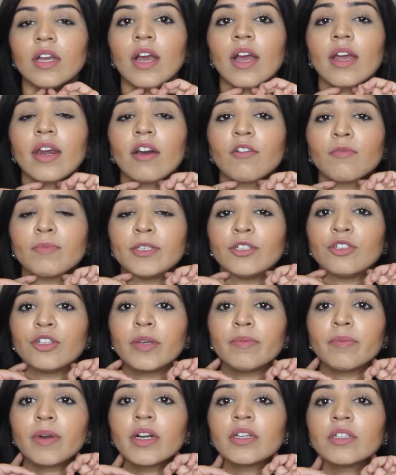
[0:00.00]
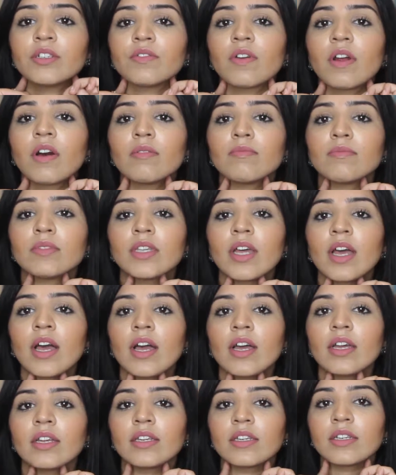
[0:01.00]
and I've been doing my underarms,
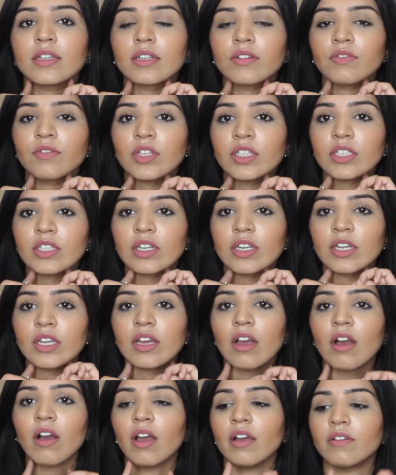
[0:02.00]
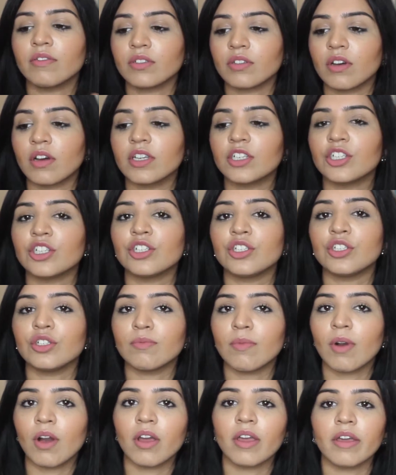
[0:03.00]
and recently I have started to
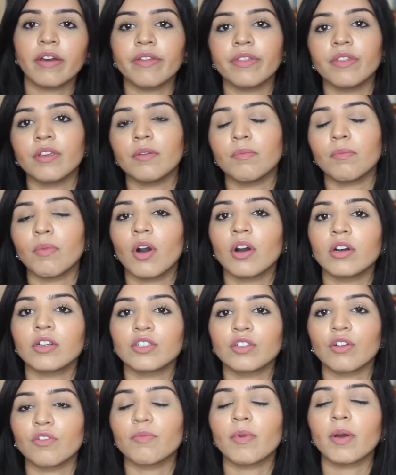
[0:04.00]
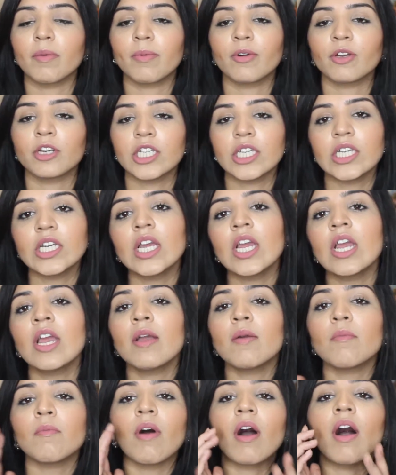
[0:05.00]
do my other parts of my body,
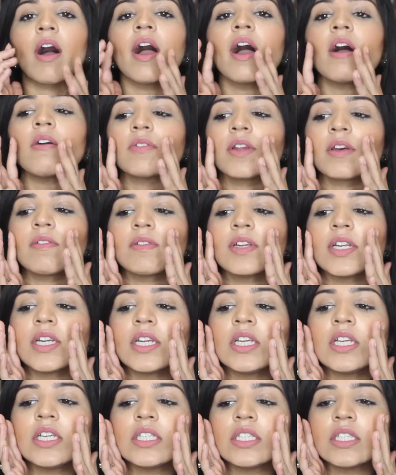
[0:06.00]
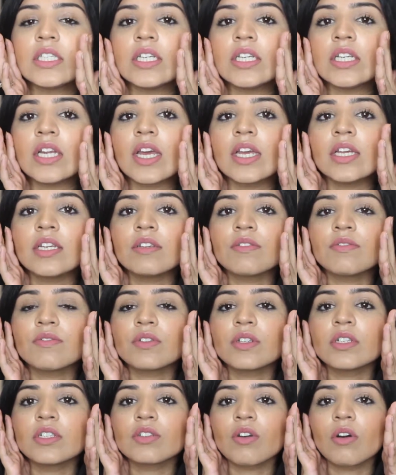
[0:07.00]
but I have definitely seen a
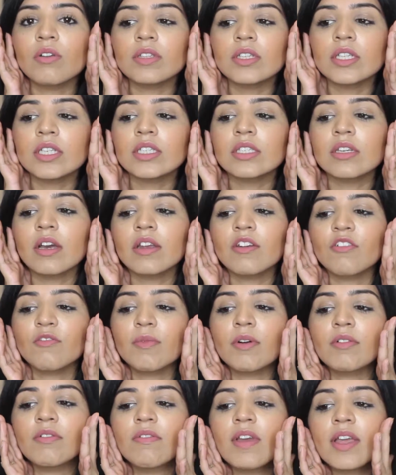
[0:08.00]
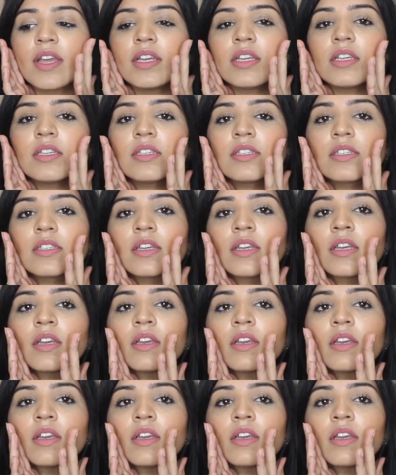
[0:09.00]
difference on this side of my face.